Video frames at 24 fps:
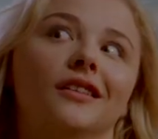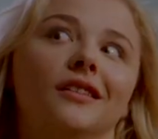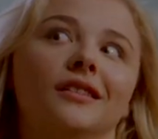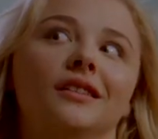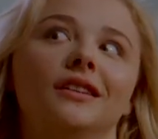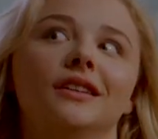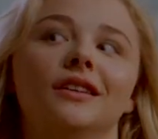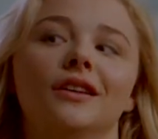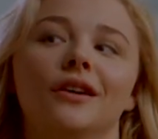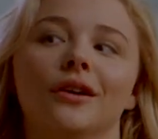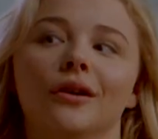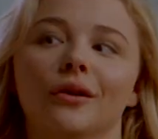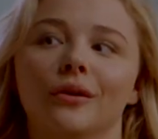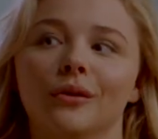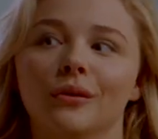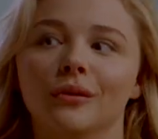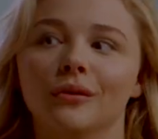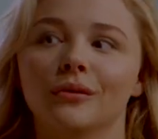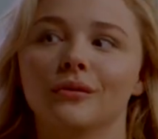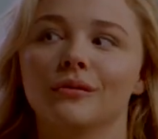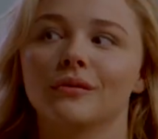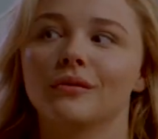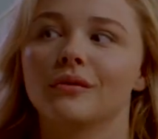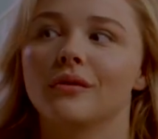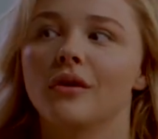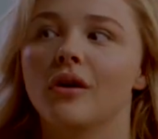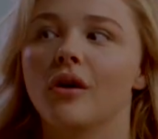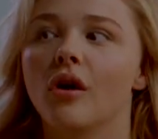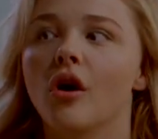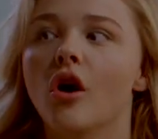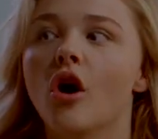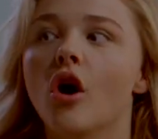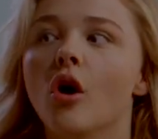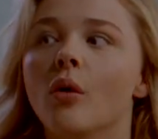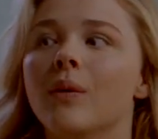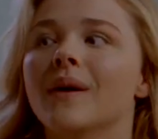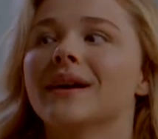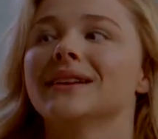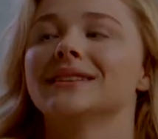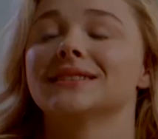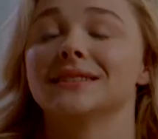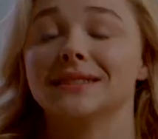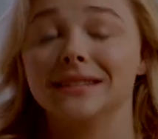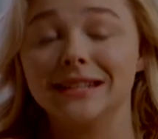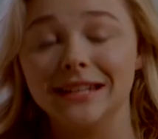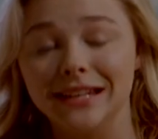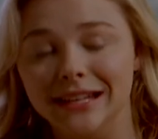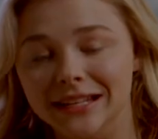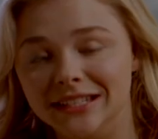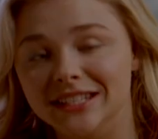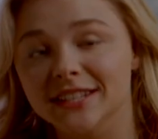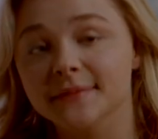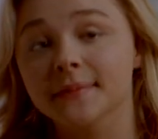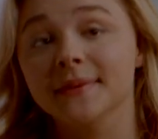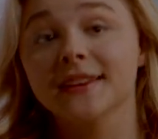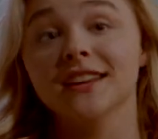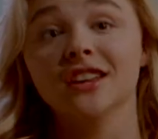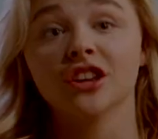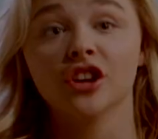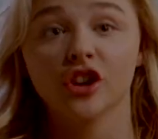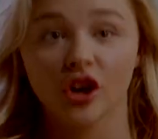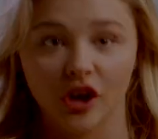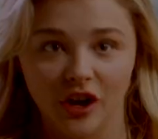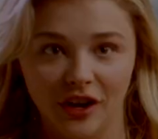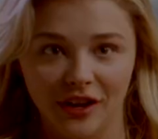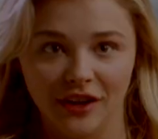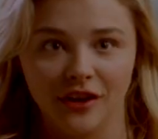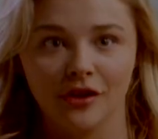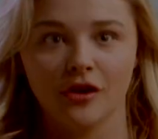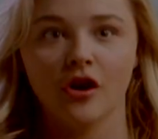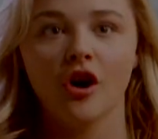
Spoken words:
you know, always need to be good,